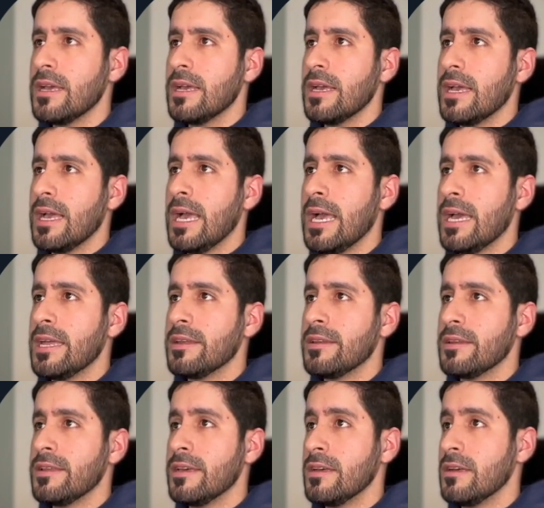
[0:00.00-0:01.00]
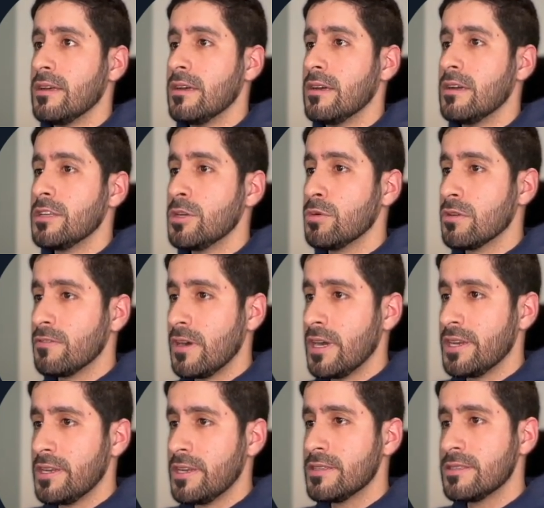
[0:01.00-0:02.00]
and you will
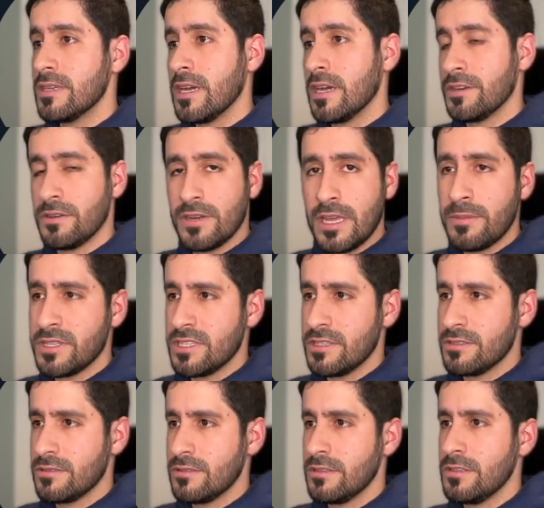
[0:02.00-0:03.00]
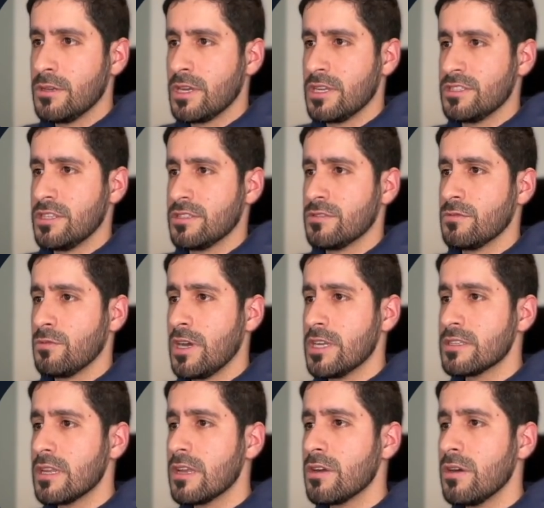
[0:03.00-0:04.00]
find it under Images. You can just
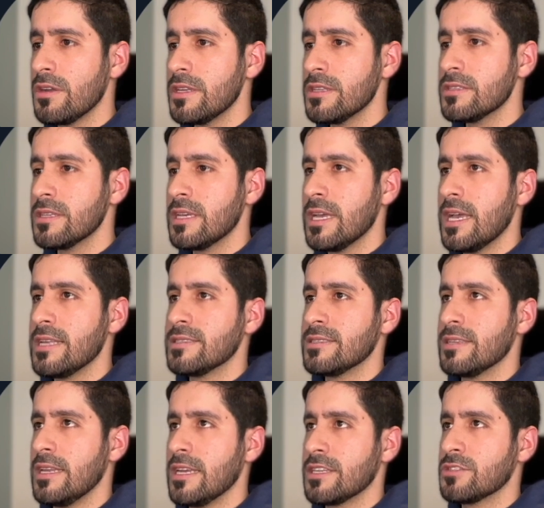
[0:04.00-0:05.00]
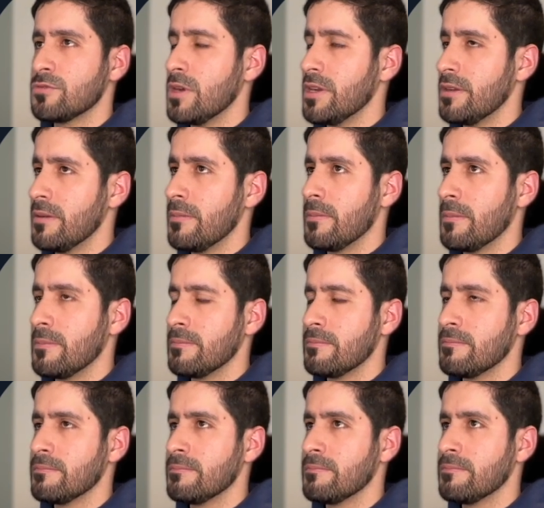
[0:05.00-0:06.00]
right-click on it and select Run.
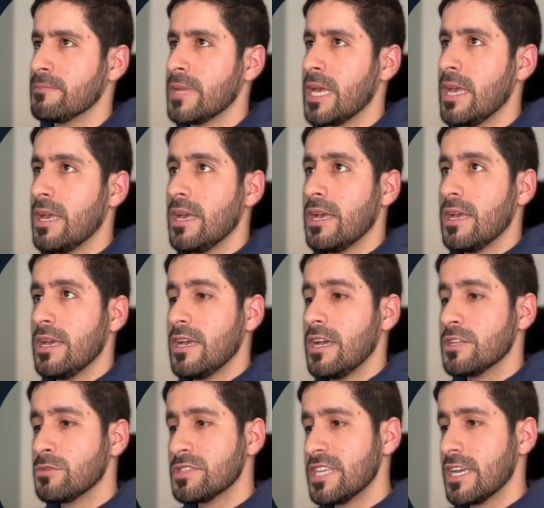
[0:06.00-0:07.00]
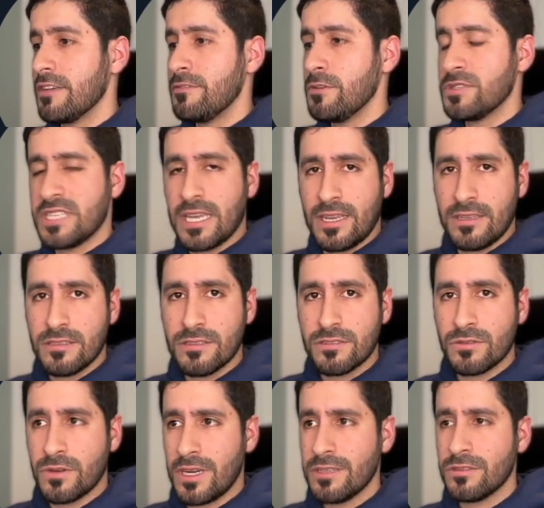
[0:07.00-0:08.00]
It will take a few seconds
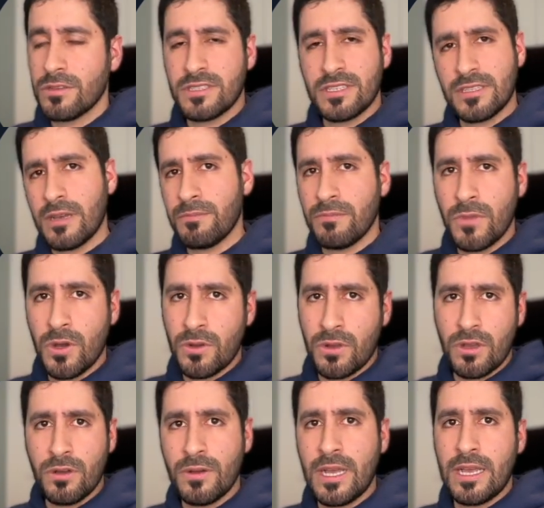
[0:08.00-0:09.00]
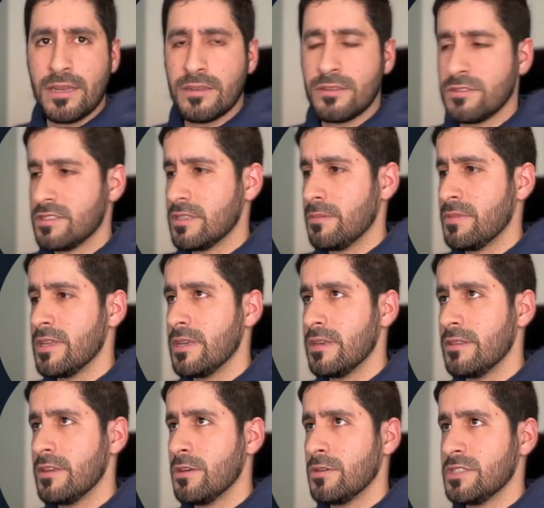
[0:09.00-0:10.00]
to run to set up Mongo and to set up the
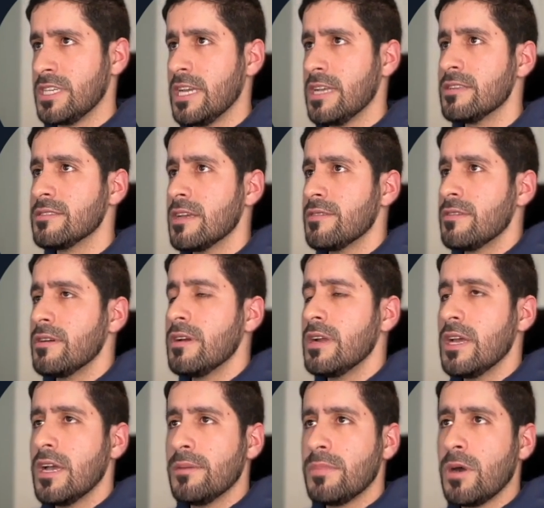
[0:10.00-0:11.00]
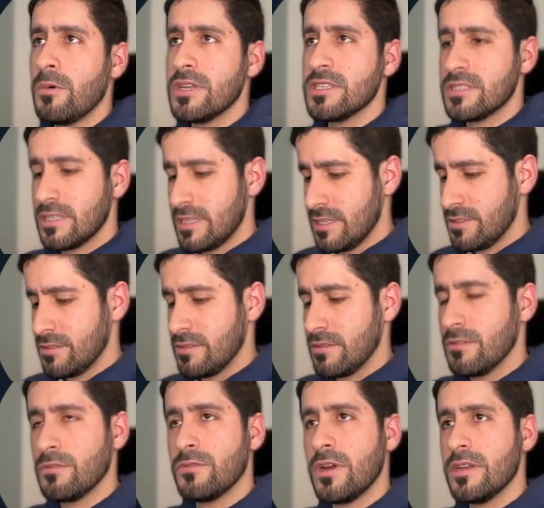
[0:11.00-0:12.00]
Node.js server, but once it is
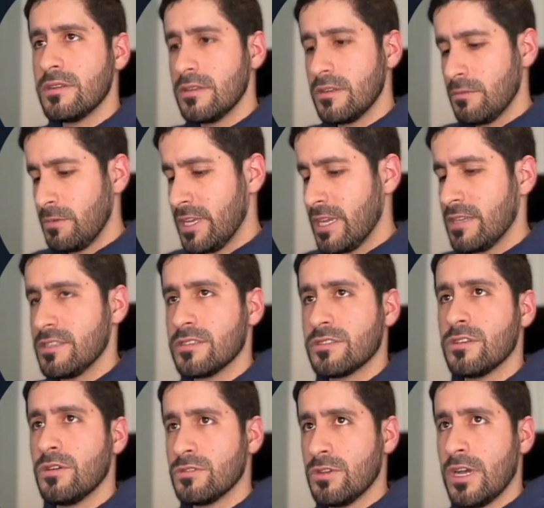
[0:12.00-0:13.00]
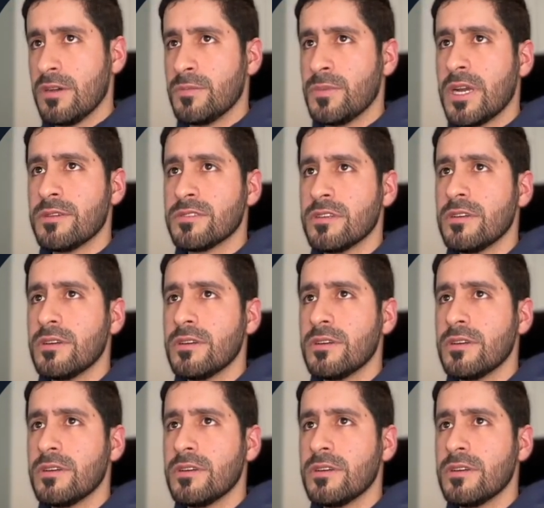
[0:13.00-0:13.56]
run, we can just go to our browser